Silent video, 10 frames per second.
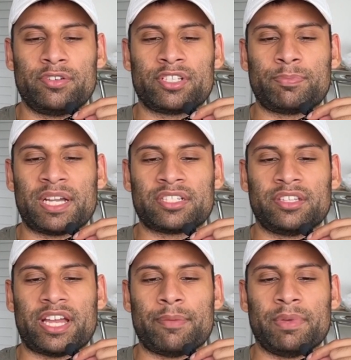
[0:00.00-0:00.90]
respected
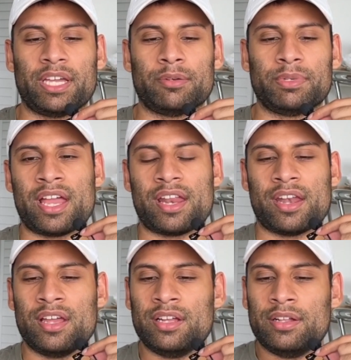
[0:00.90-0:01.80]
that, man.
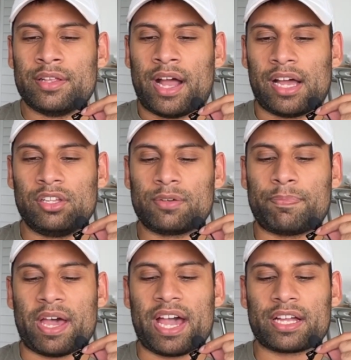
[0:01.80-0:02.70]
And I look
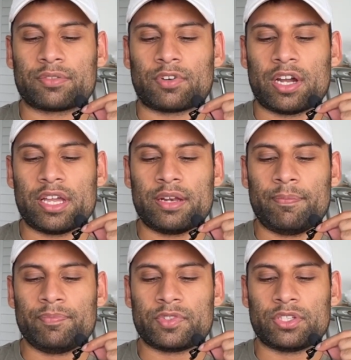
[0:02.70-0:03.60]
back, right,
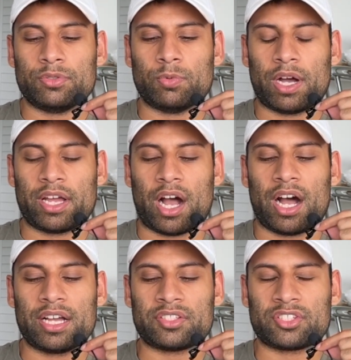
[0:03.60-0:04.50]
to why
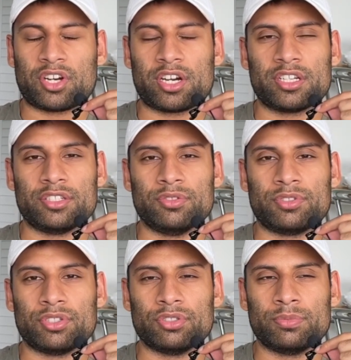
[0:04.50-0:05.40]
I started
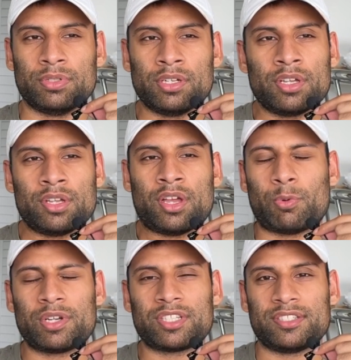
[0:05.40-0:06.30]
YouTube. I
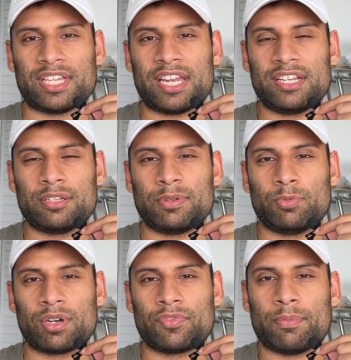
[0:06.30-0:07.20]
wanted dating to be
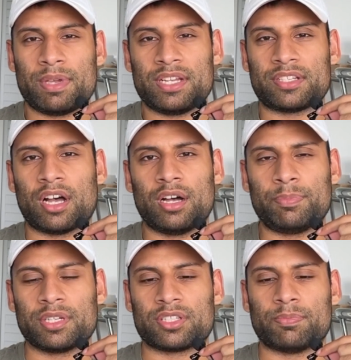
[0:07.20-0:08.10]
one of the main
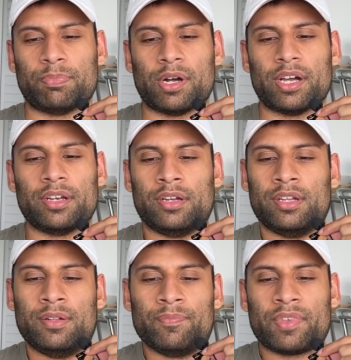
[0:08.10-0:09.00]
topics, but
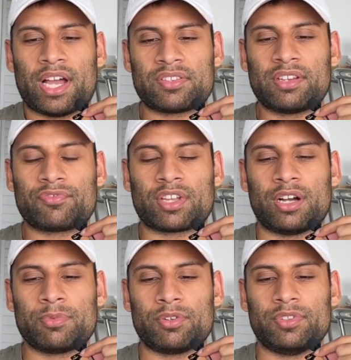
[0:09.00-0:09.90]
as I've
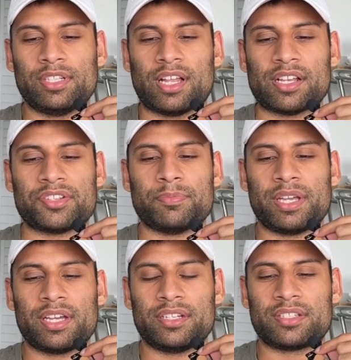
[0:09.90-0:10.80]
come to realize,
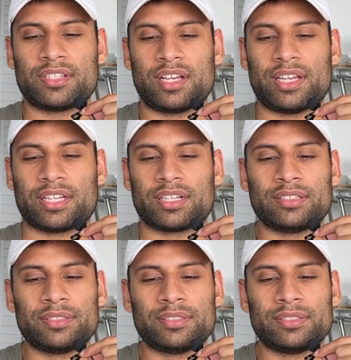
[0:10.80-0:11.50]
man, it's like,